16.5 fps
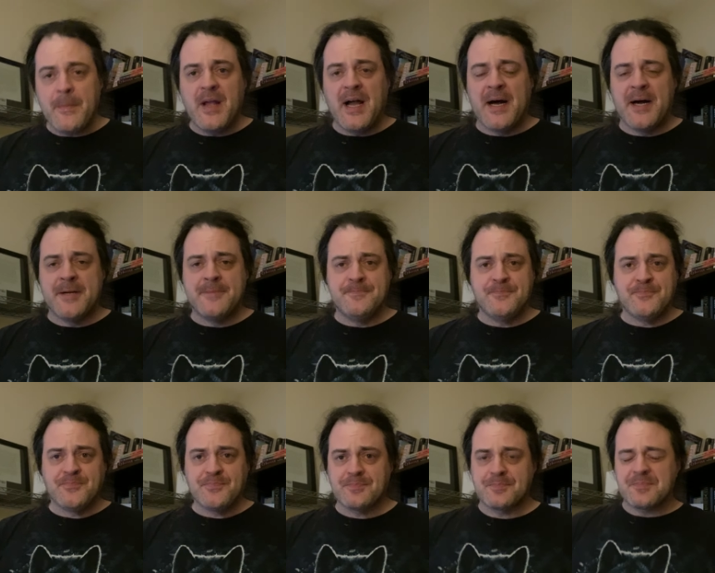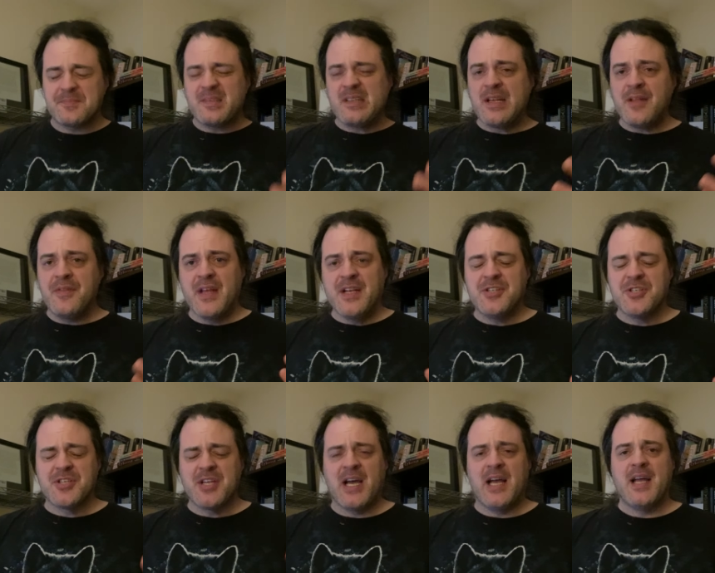um, they
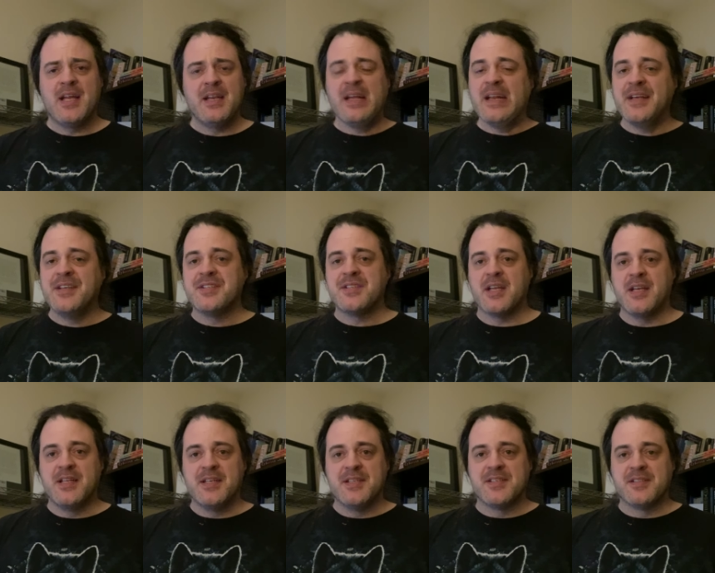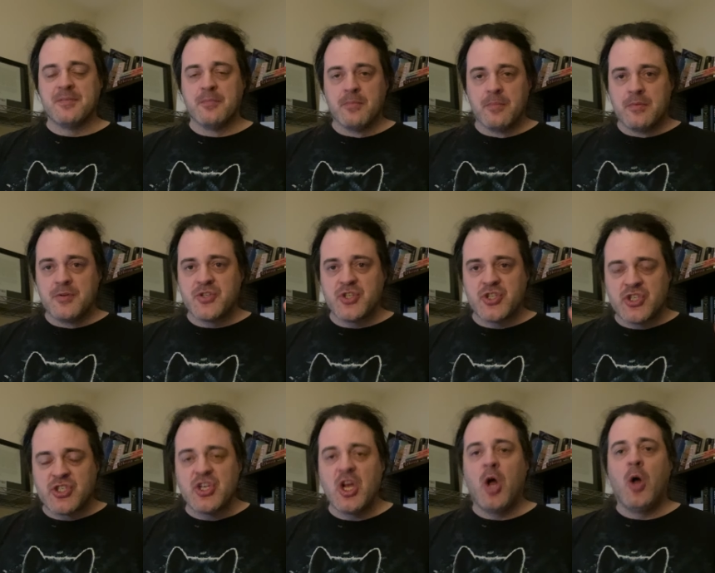just got it is it is
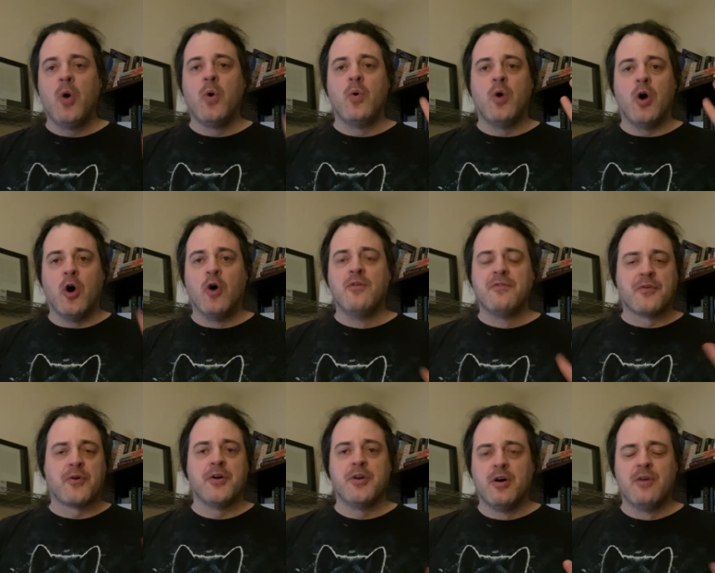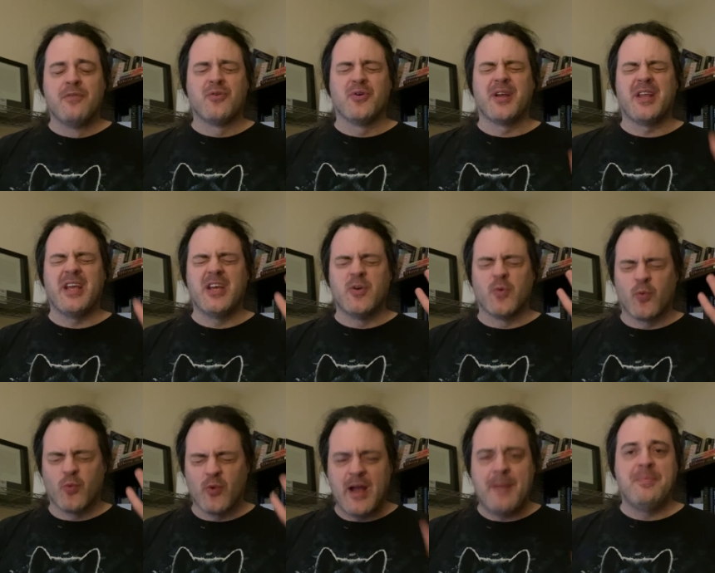so over and over again
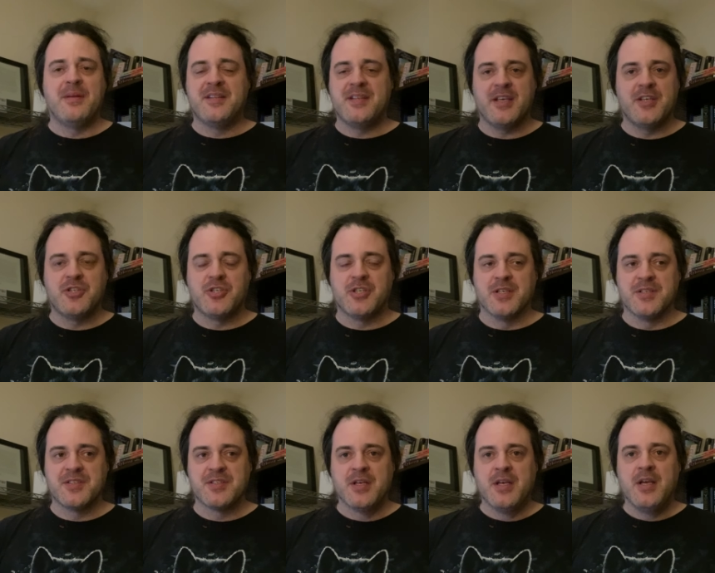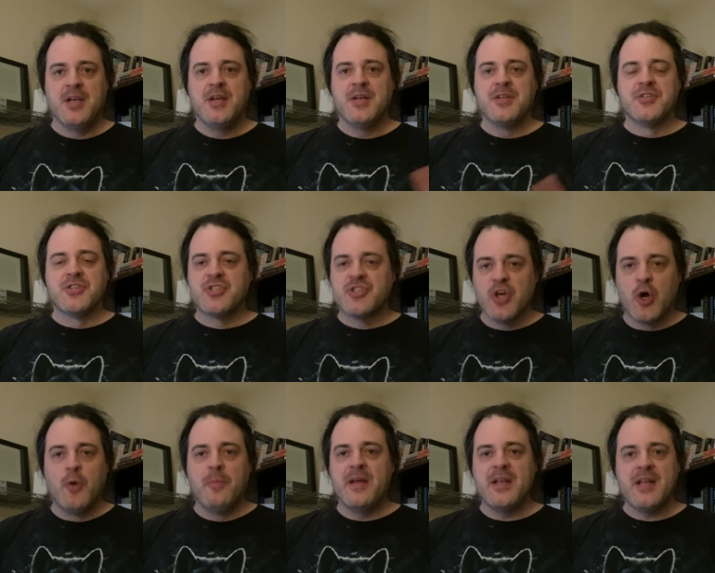repetitious
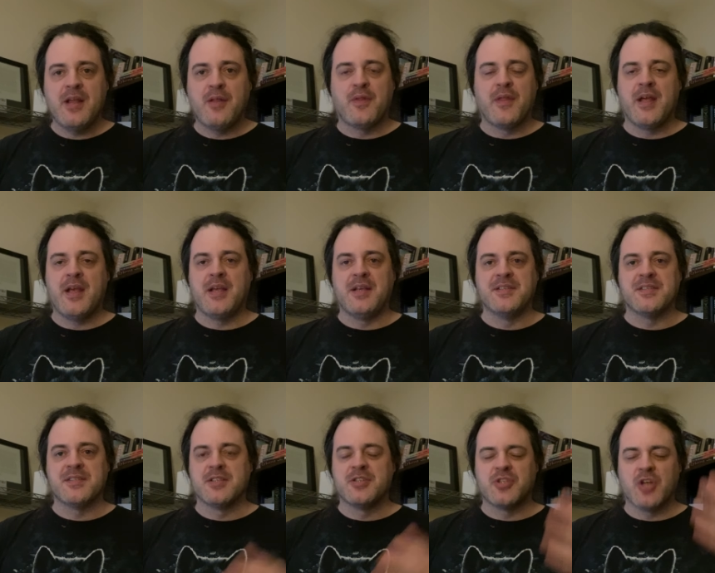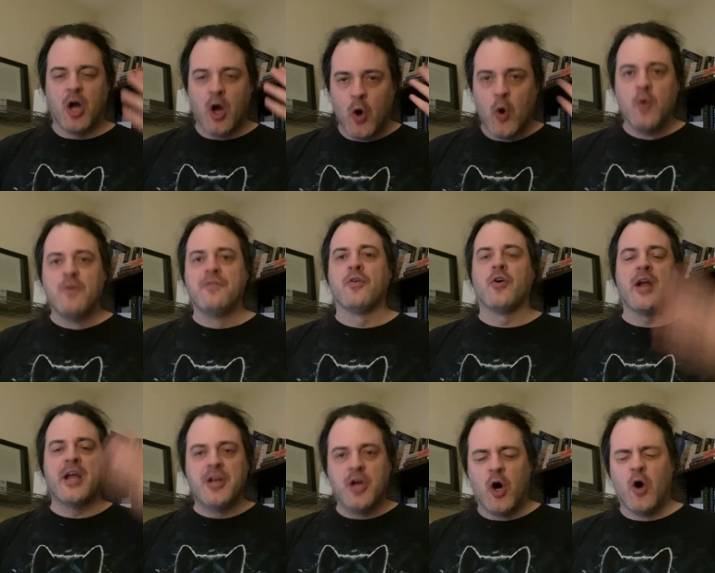so many things there's over
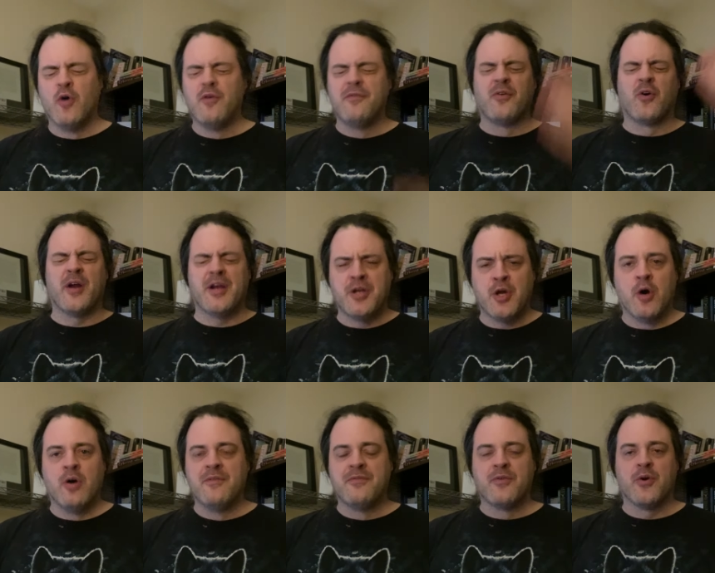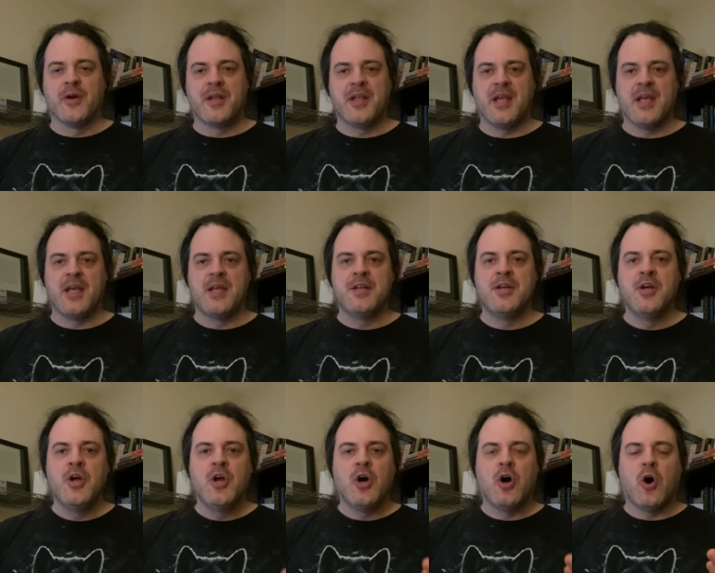and over and over again
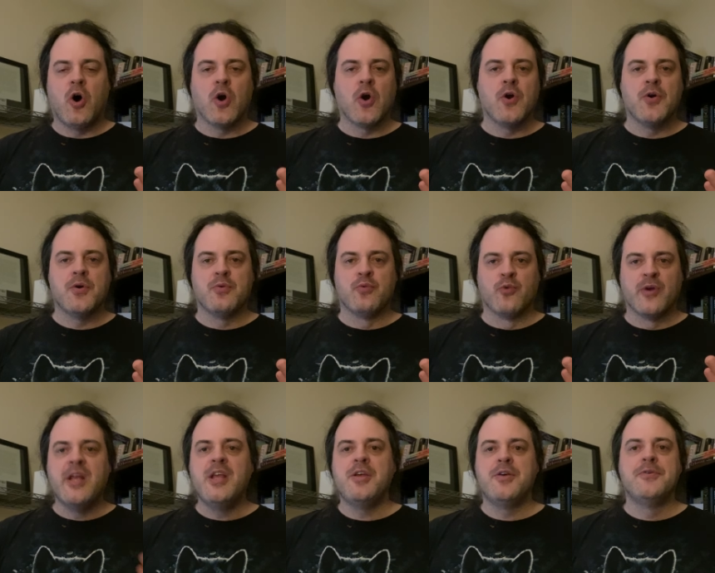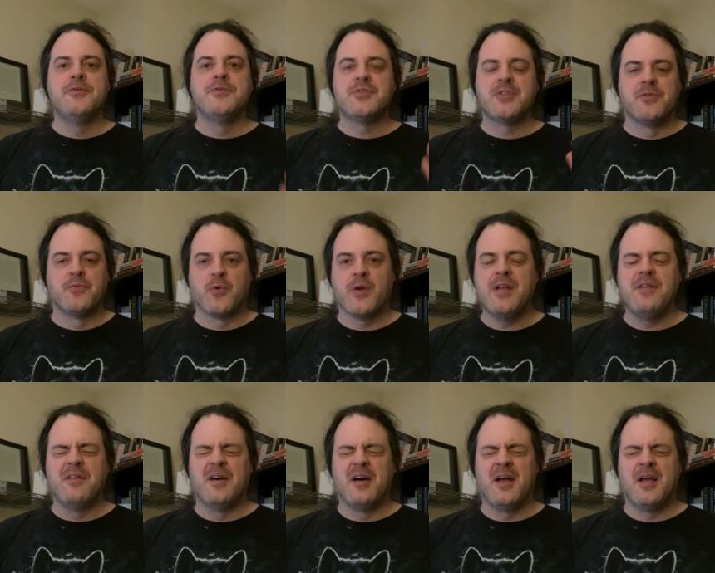are reused and
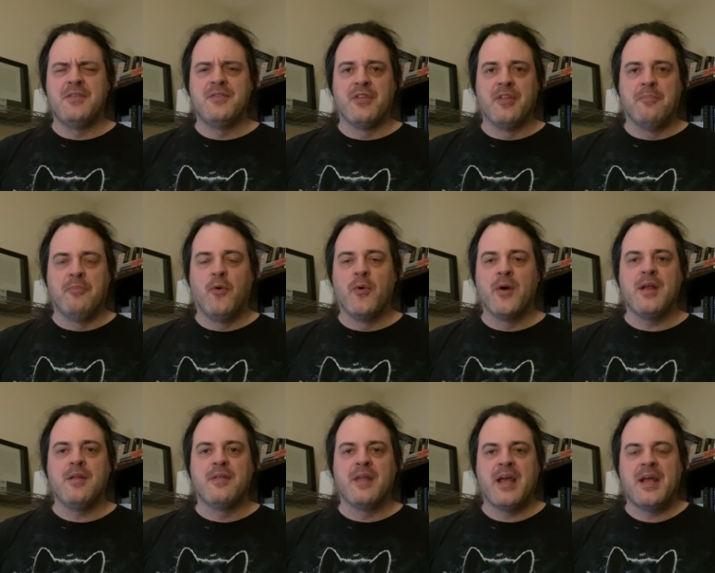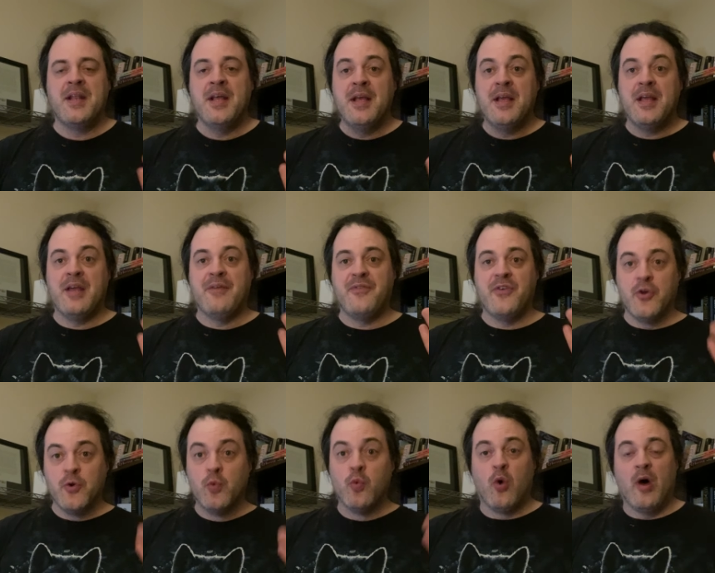redone to the point that if
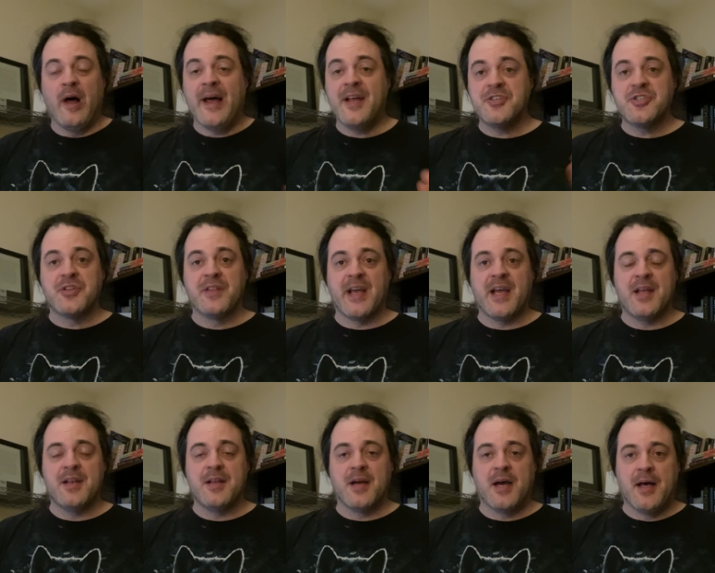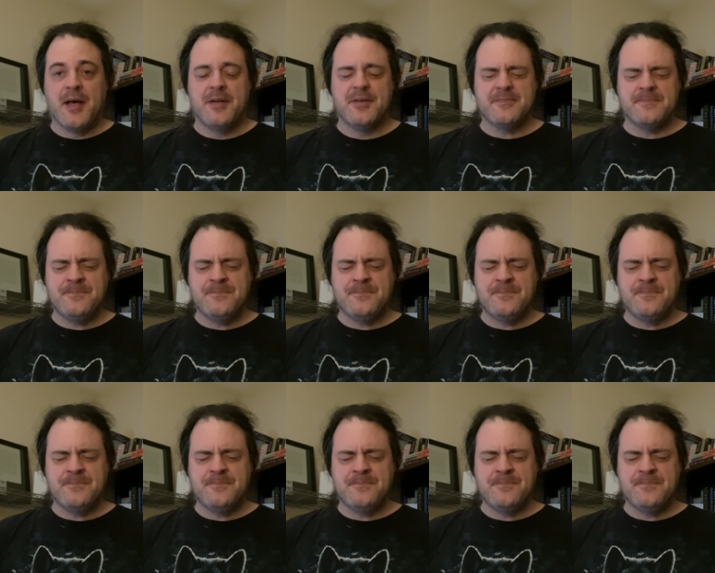you watch that uh,